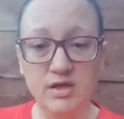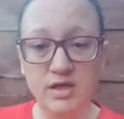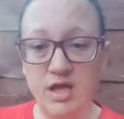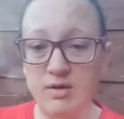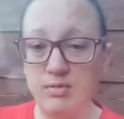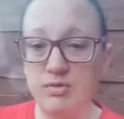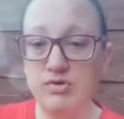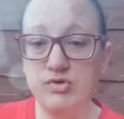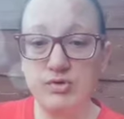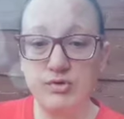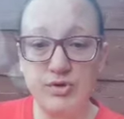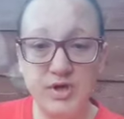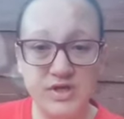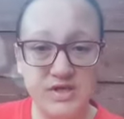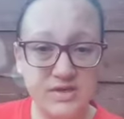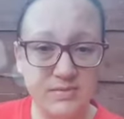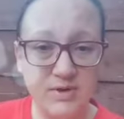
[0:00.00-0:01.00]
Keep on
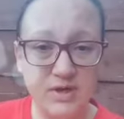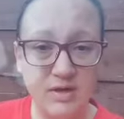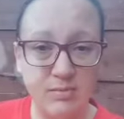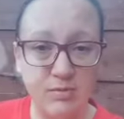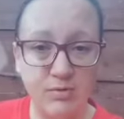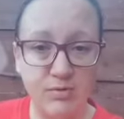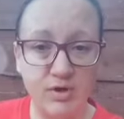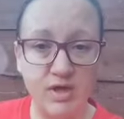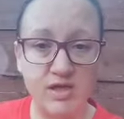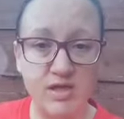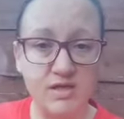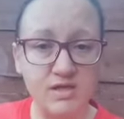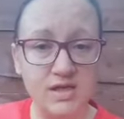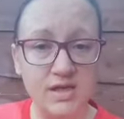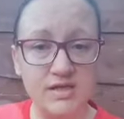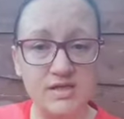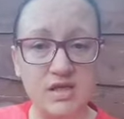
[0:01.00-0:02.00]
talking to people, keep those
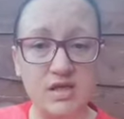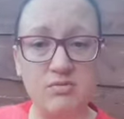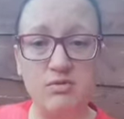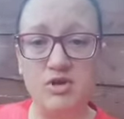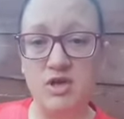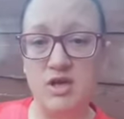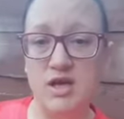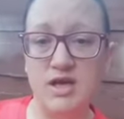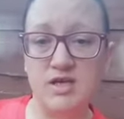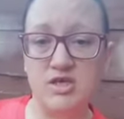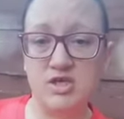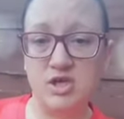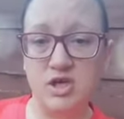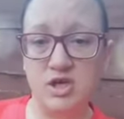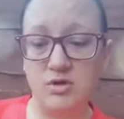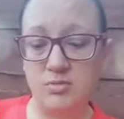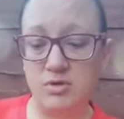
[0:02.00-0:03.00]
lines of communication
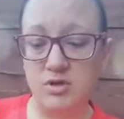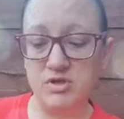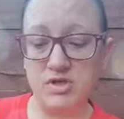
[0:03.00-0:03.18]
open,